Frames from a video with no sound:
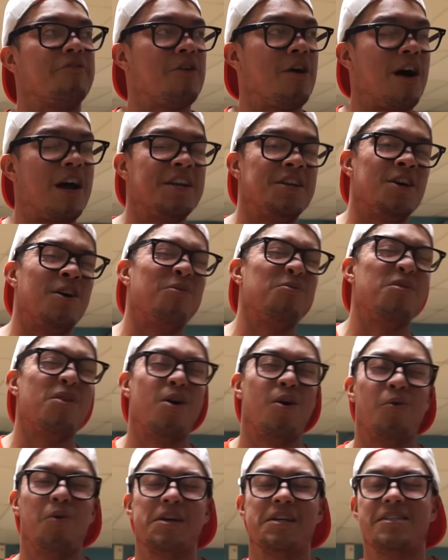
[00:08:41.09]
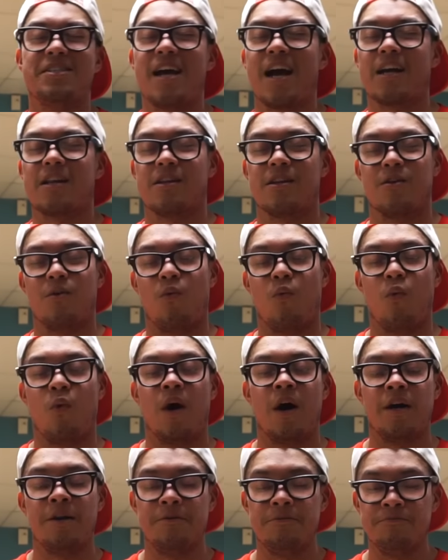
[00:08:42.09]
Now I don't know exactly
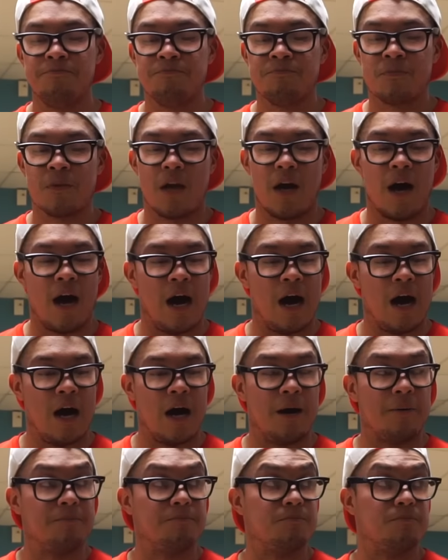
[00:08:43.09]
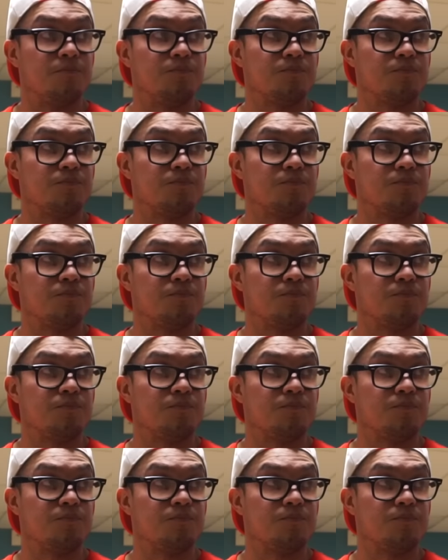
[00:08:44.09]
what. Um,